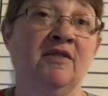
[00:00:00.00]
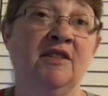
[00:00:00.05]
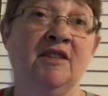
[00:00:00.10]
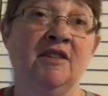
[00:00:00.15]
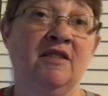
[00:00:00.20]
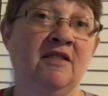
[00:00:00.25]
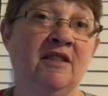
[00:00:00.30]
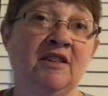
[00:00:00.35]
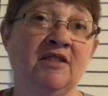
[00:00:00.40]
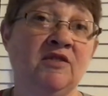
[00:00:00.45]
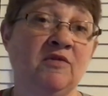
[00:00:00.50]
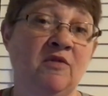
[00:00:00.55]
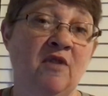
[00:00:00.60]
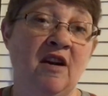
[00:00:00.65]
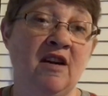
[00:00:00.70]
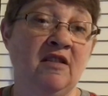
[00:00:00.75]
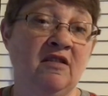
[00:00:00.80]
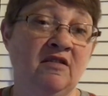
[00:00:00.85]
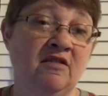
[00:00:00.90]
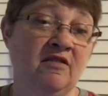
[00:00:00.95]
You know, that's where
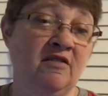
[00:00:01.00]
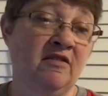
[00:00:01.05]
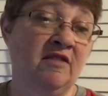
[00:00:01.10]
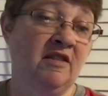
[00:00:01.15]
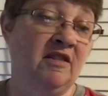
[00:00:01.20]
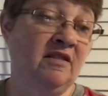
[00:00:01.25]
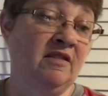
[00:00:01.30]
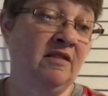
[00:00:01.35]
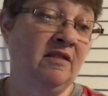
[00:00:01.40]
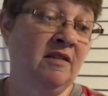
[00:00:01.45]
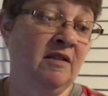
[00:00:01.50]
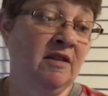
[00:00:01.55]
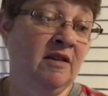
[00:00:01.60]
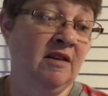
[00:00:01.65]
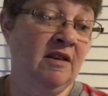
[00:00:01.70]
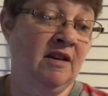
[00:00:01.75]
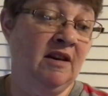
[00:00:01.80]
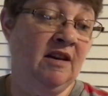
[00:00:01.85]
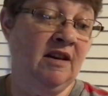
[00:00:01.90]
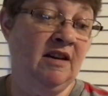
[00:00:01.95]
I learn, and
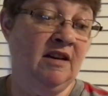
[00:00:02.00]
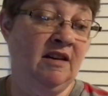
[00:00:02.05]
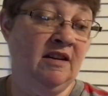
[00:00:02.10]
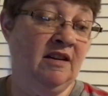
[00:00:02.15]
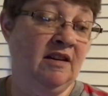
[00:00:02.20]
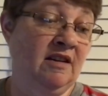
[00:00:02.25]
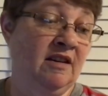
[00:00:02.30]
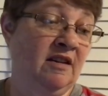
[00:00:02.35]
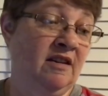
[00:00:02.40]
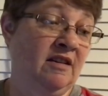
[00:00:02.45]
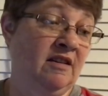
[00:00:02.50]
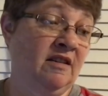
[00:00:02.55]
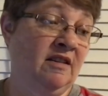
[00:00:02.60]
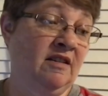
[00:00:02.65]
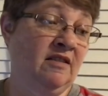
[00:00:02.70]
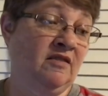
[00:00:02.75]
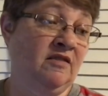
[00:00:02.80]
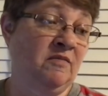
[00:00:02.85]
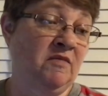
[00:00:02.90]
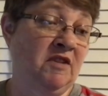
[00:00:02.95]
and it, it
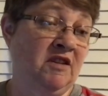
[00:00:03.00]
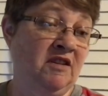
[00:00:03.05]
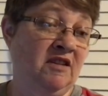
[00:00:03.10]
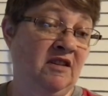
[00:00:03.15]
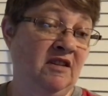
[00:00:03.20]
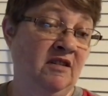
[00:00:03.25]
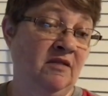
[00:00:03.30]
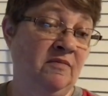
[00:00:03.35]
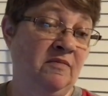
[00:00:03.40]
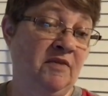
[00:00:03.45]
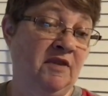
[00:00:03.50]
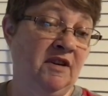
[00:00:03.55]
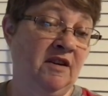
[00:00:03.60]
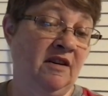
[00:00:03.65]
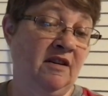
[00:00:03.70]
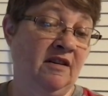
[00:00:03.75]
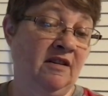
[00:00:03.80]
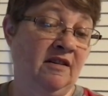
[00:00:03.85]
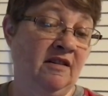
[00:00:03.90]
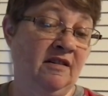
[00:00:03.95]
gets me to keep,
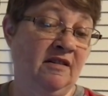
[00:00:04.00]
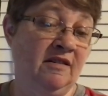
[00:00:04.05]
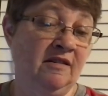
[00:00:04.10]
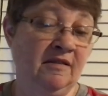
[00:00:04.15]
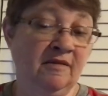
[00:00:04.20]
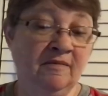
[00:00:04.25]
uh, I